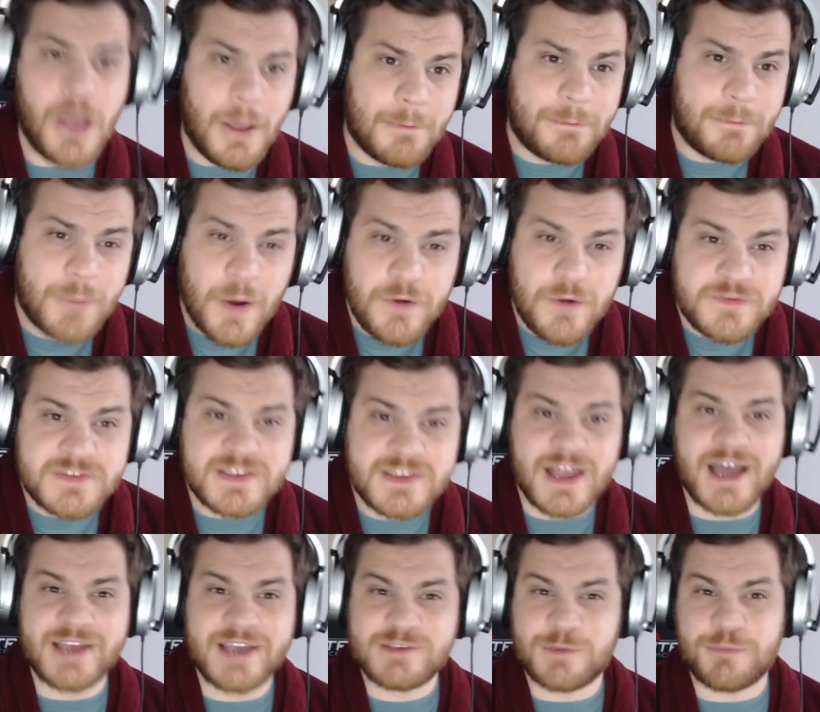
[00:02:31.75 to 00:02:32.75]
Both
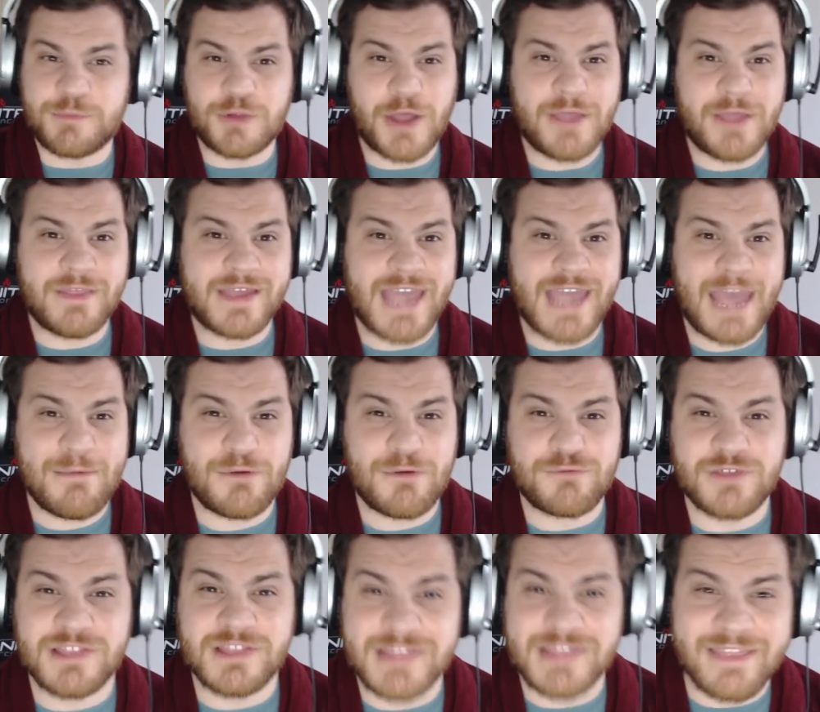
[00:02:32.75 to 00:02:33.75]
sides were playing the game at
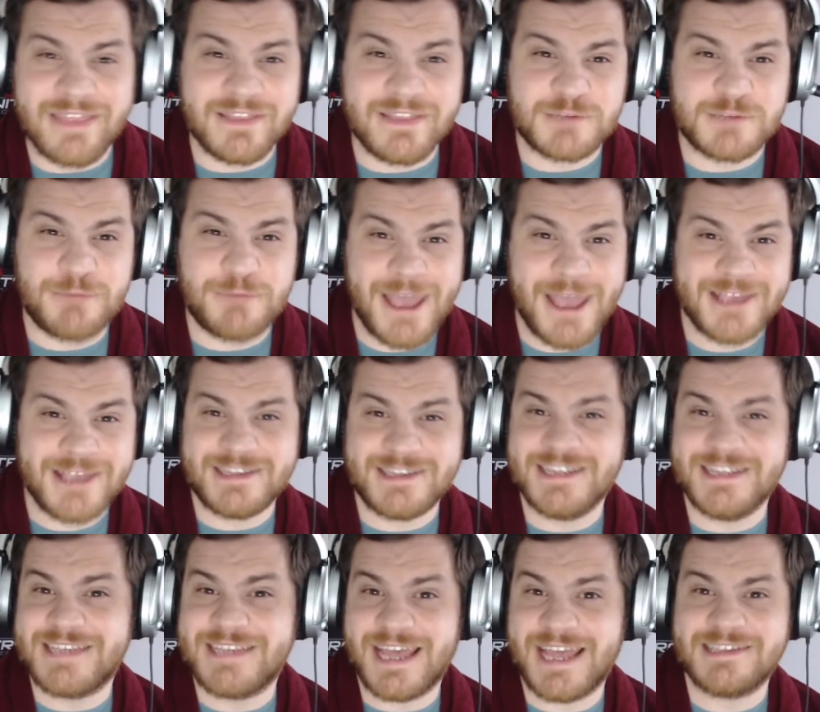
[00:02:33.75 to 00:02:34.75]
relentless pace and
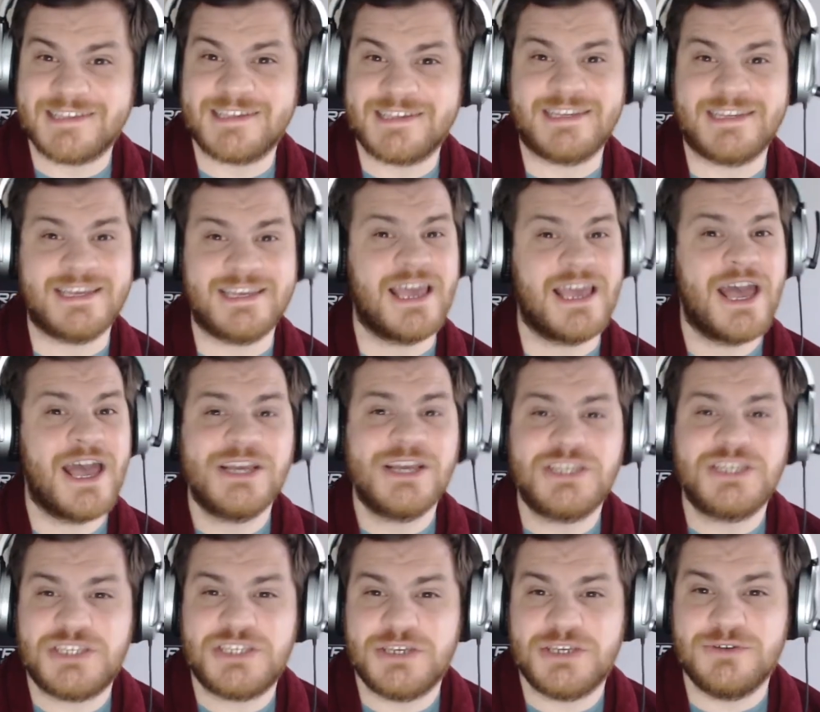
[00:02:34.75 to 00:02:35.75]
intensity,
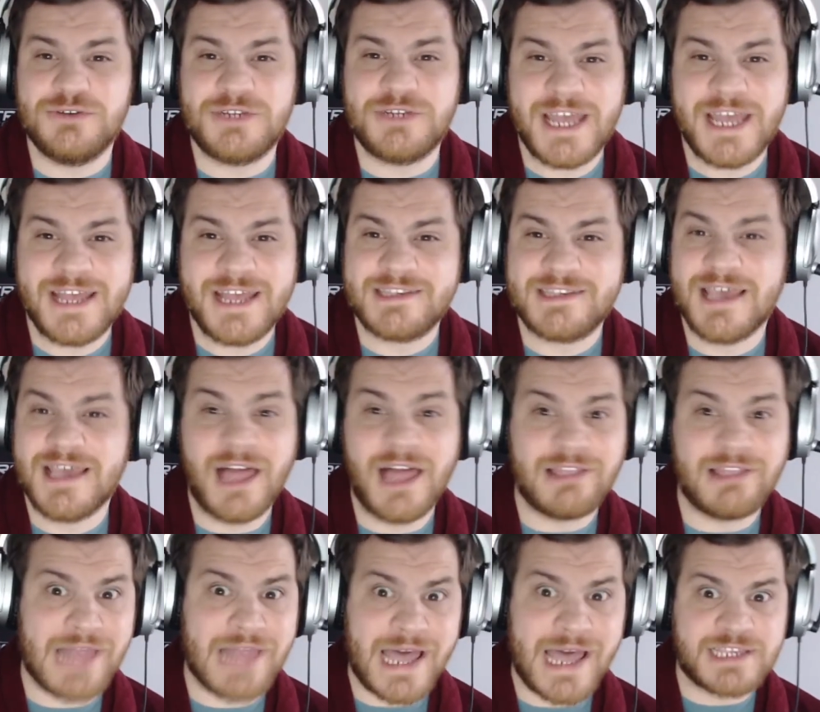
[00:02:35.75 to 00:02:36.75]
huge hits,
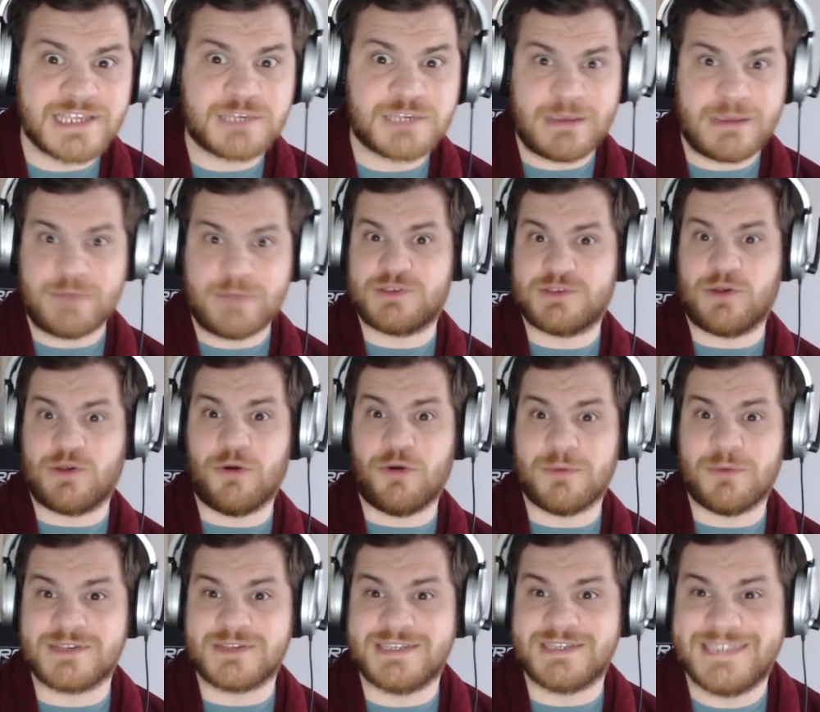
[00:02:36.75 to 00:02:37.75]
line speed was
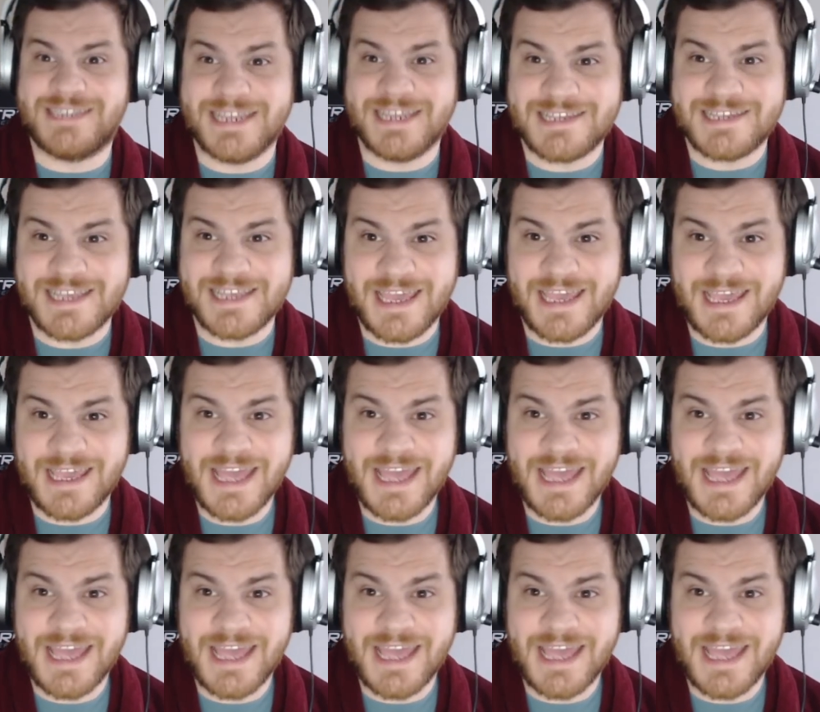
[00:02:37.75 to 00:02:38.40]
almost dizzying.